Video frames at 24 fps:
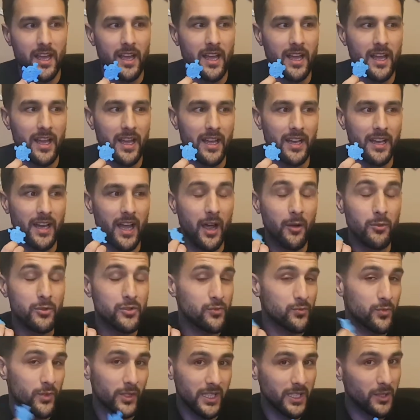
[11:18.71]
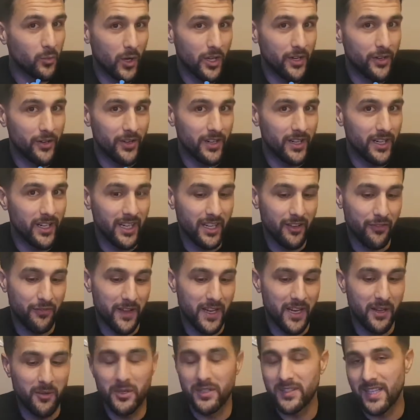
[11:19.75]
And I was really wondering if
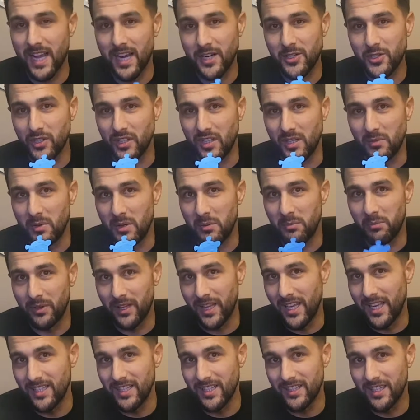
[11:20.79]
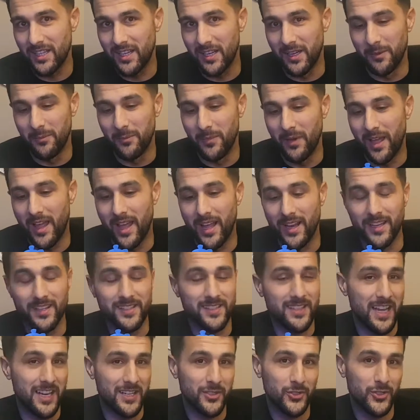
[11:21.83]
anyone's actually been planting them and
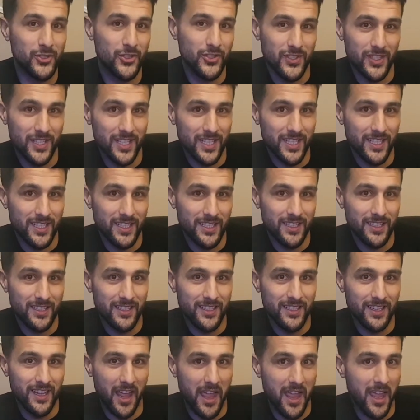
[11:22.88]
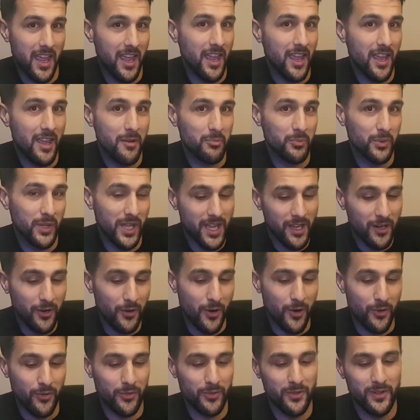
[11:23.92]
has actually seen a plant
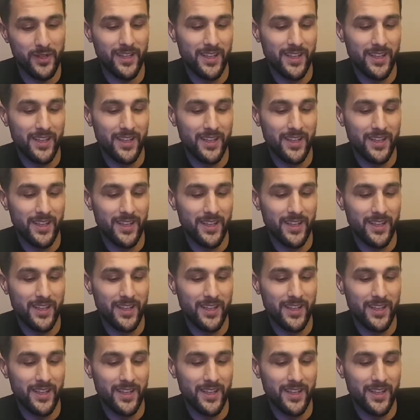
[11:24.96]
growth.